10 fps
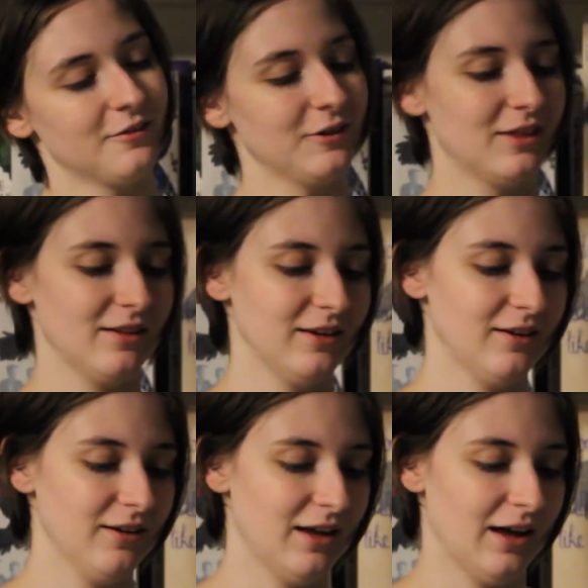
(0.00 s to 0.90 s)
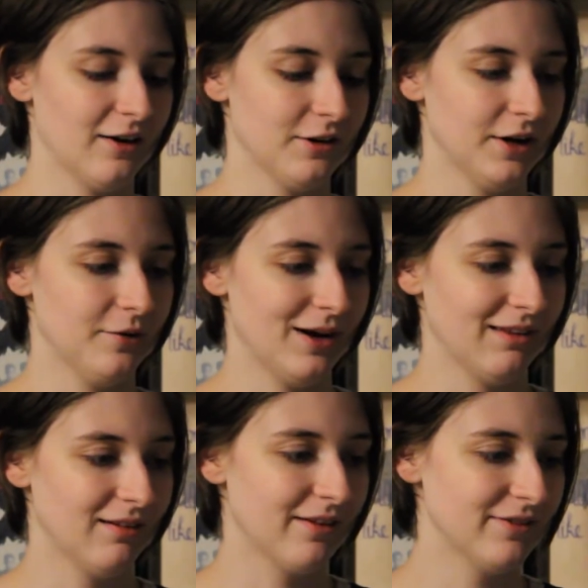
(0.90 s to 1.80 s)
with the little arrow. I
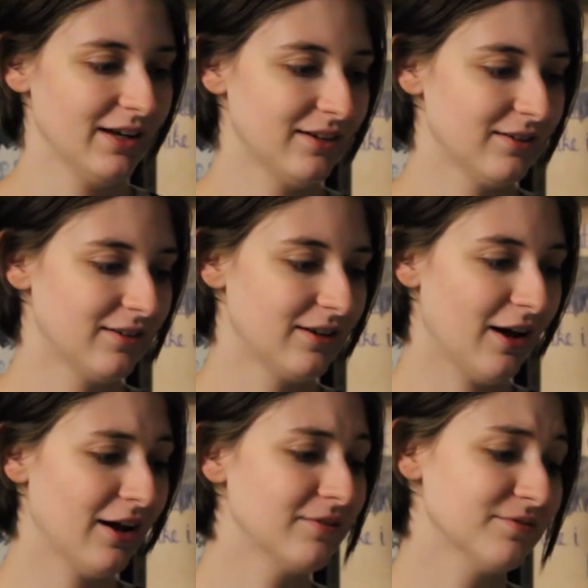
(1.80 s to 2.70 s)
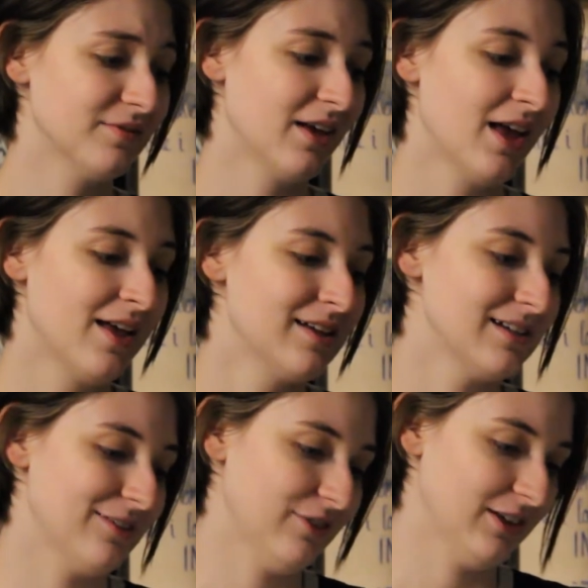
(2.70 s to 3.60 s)
love it. I'm
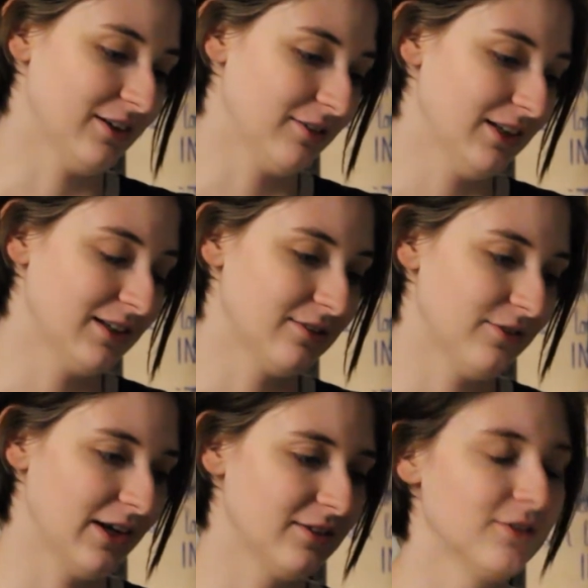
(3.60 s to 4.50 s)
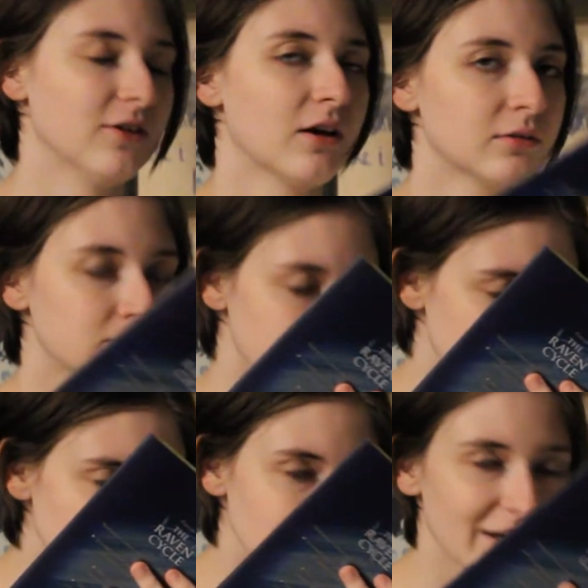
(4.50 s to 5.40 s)
definitely going to read this very soon.
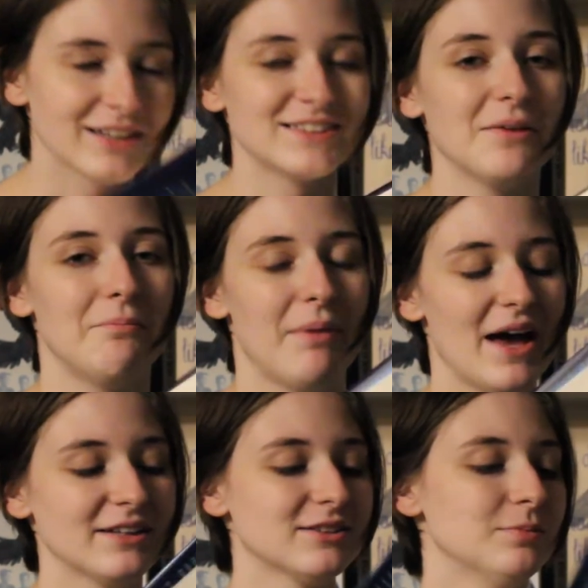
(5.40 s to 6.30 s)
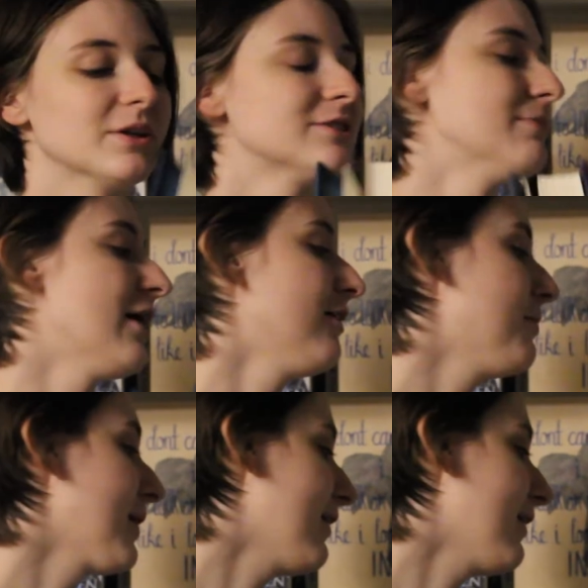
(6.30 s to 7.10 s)
It has the best book smell. Oh my